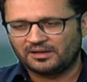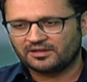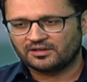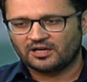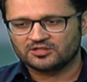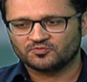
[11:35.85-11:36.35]

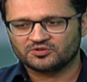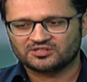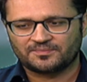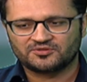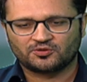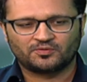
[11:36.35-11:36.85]
Malik Riaz
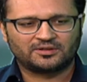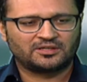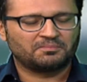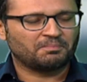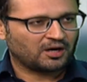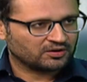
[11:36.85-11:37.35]
was
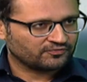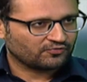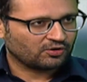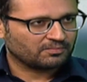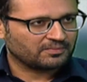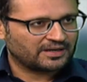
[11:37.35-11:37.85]
subsequently
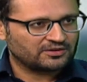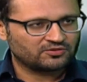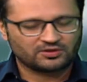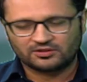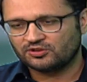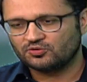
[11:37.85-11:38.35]
barred from
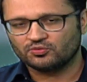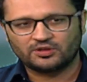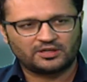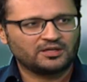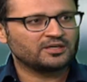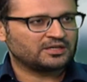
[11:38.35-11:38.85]
entering the
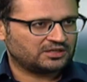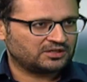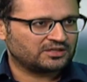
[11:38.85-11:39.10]
UK.